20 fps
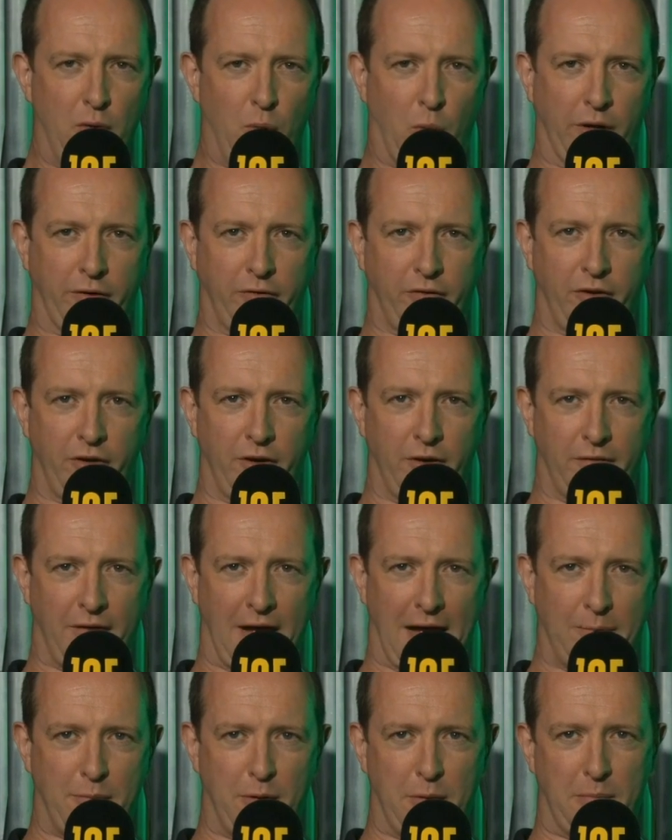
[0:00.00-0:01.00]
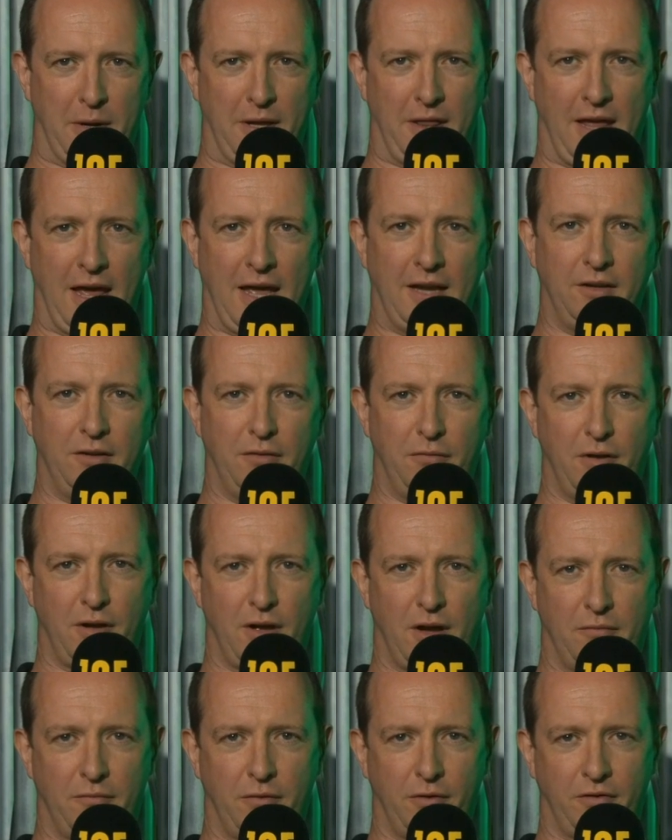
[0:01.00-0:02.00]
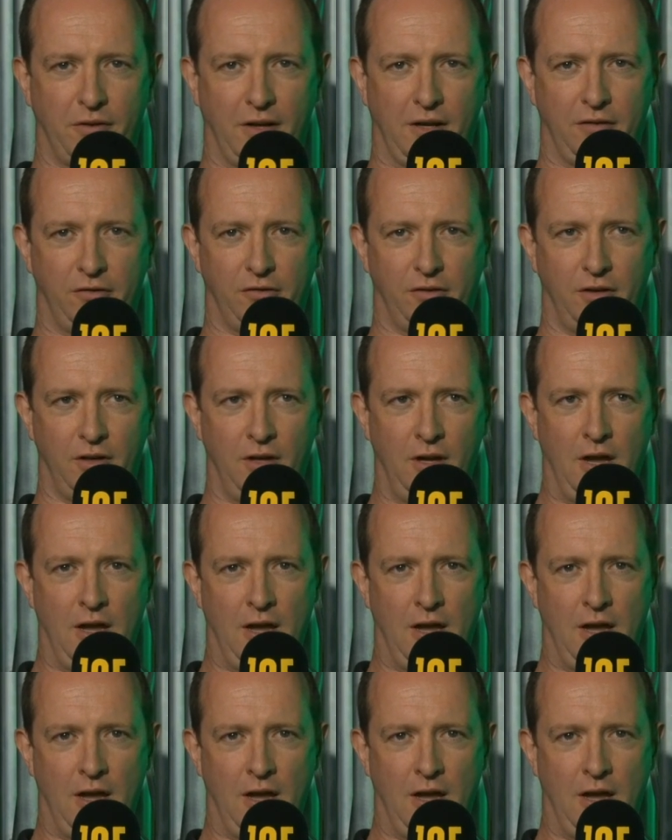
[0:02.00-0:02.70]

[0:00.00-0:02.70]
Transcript: what's going to have happened by the end of the conversation.